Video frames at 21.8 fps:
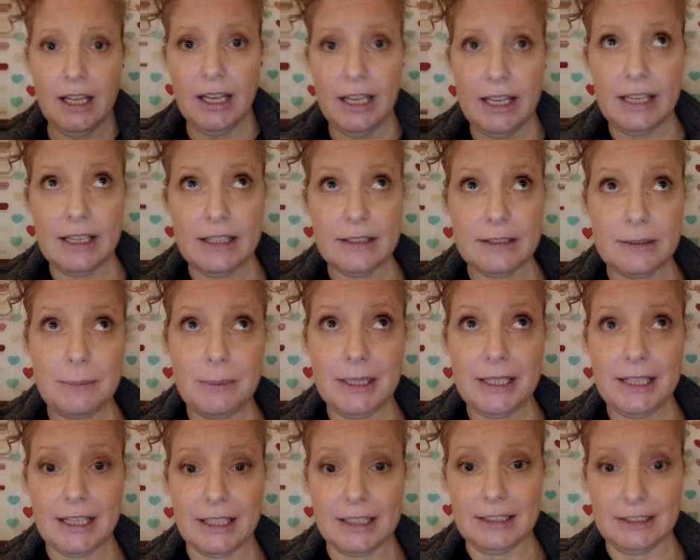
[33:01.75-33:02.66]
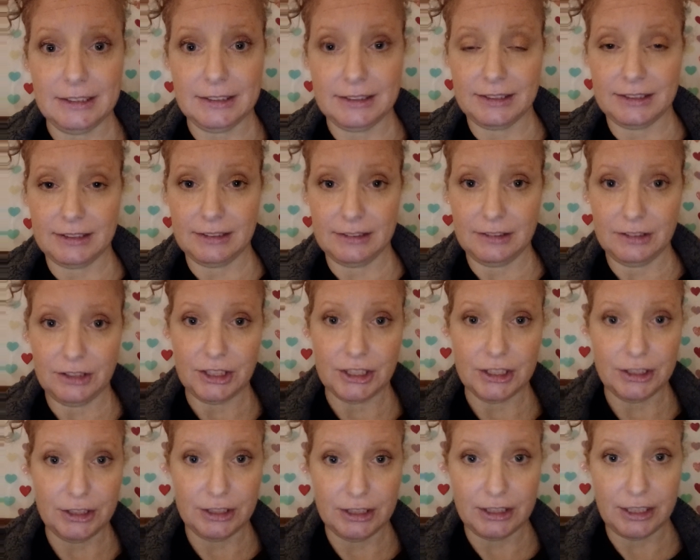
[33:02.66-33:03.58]
is because
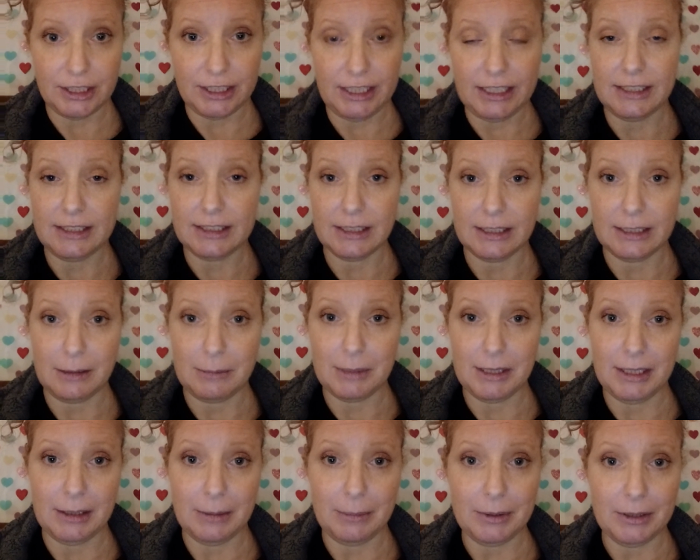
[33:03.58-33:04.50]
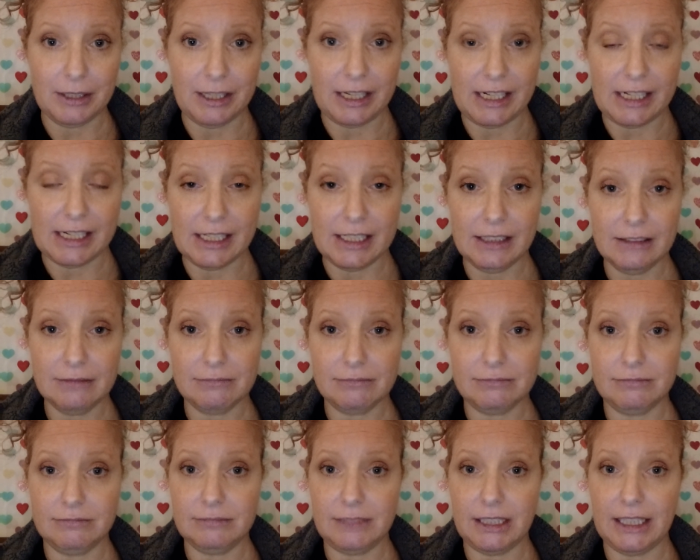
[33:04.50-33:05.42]
children are easily manipulated.
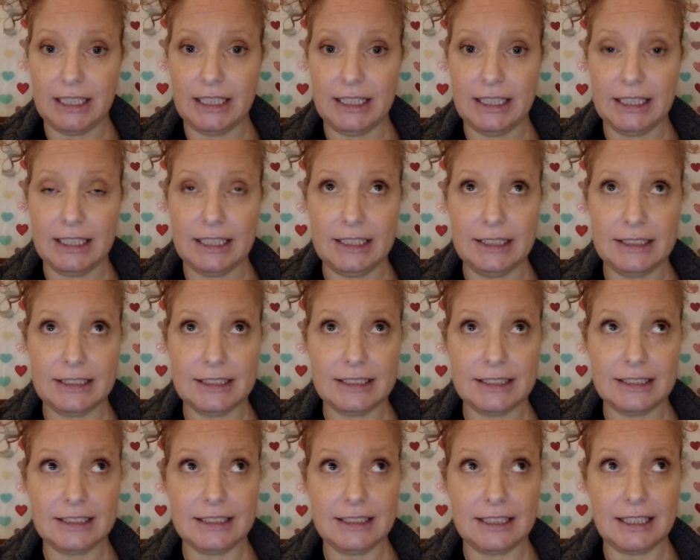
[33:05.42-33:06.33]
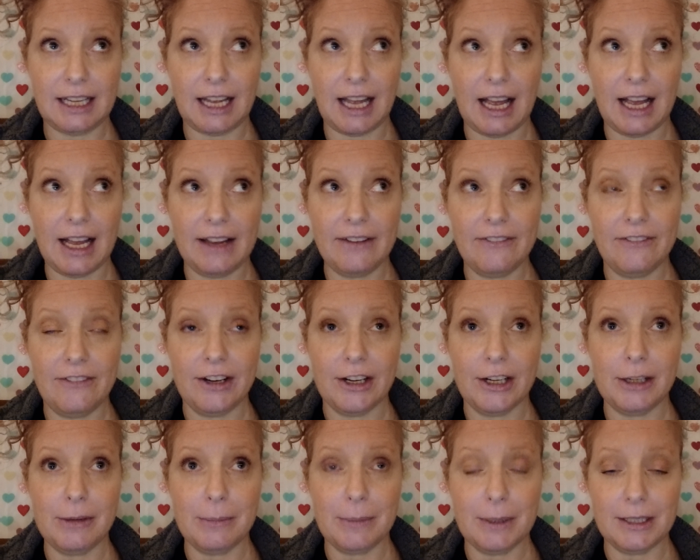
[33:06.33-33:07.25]
And I
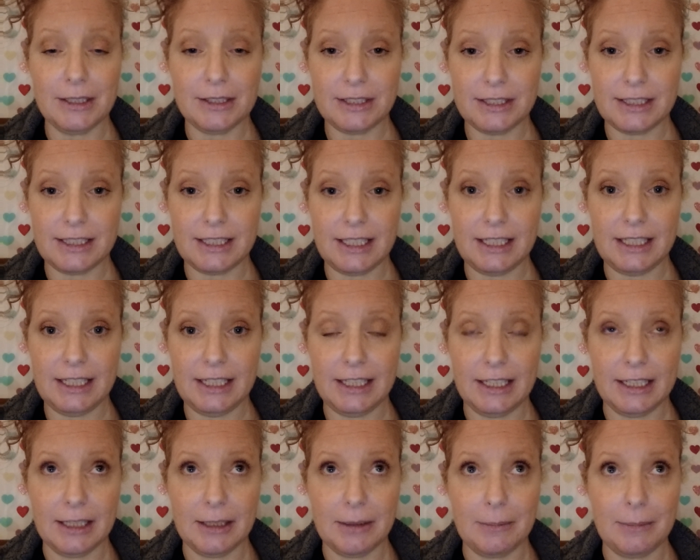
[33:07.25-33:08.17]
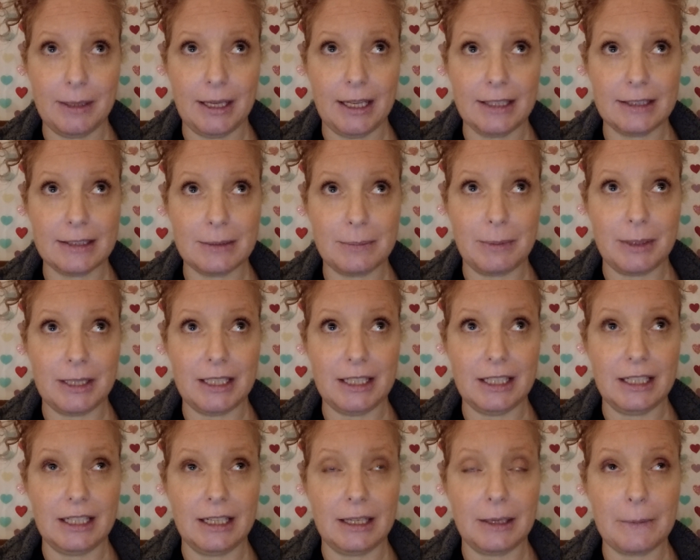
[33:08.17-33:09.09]
very much see him as
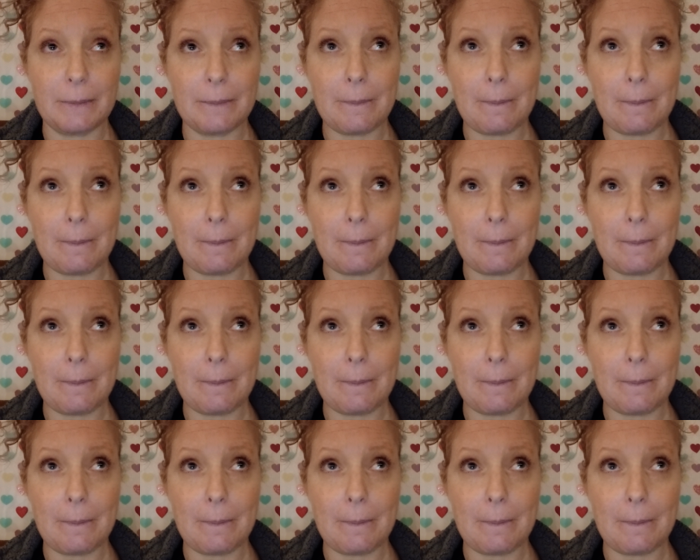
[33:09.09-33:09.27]
being,